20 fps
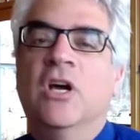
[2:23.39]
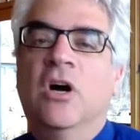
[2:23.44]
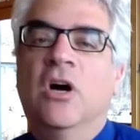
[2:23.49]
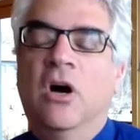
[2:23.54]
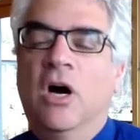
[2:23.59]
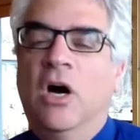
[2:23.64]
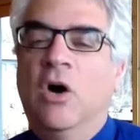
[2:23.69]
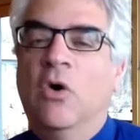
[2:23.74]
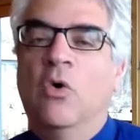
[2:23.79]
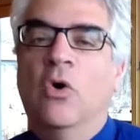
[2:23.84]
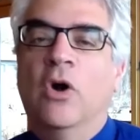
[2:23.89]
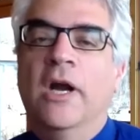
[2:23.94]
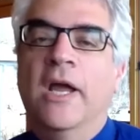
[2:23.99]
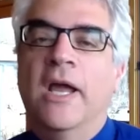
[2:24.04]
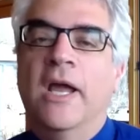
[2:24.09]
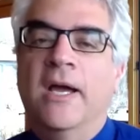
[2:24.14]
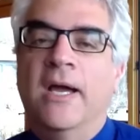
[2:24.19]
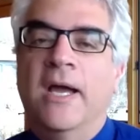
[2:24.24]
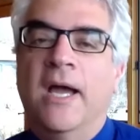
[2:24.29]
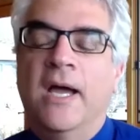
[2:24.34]
or
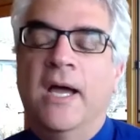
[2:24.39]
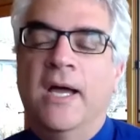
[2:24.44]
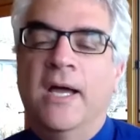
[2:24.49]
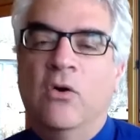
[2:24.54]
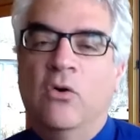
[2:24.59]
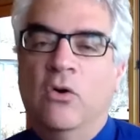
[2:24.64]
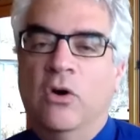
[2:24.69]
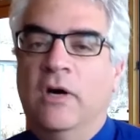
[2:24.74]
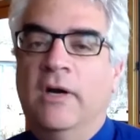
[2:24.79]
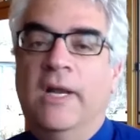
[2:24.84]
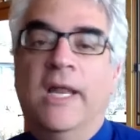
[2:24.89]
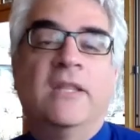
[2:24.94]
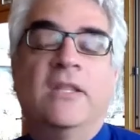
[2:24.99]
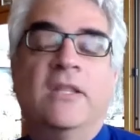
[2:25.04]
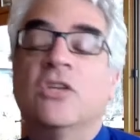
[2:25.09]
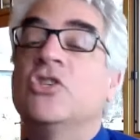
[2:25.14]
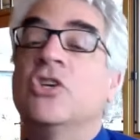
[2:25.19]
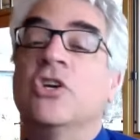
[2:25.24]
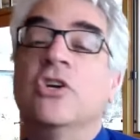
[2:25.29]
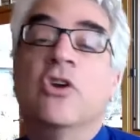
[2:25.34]
uh, uh, or like the
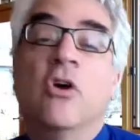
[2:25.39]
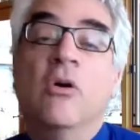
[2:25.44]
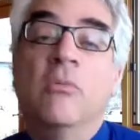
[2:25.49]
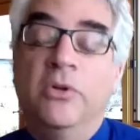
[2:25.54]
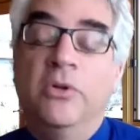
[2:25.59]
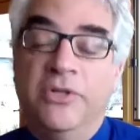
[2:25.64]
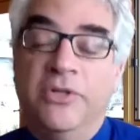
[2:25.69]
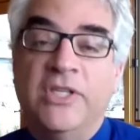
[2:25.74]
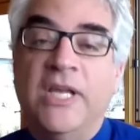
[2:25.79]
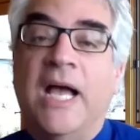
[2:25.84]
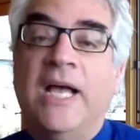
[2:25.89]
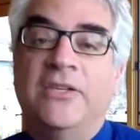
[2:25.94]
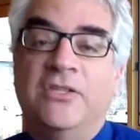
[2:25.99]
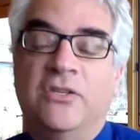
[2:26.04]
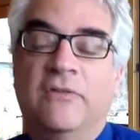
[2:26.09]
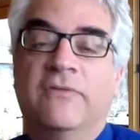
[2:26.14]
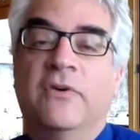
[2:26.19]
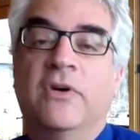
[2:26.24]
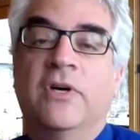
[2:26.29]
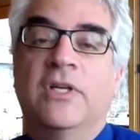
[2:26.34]
Chernobyl
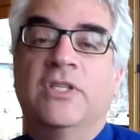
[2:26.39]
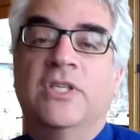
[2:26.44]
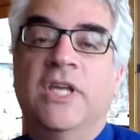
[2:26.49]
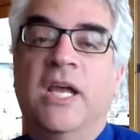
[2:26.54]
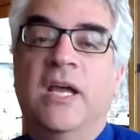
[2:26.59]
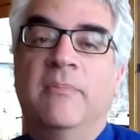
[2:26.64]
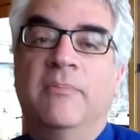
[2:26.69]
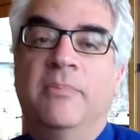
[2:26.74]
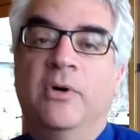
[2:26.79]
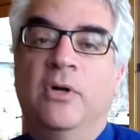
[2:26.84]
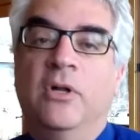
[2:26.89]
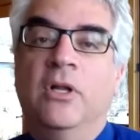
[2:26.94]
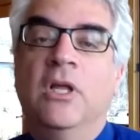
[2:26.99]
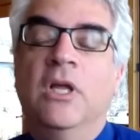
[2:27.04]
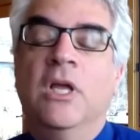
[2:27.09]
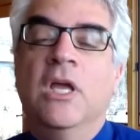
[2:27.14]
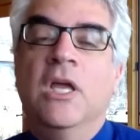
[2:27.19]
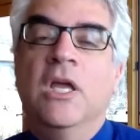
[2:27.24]
disaster, for example,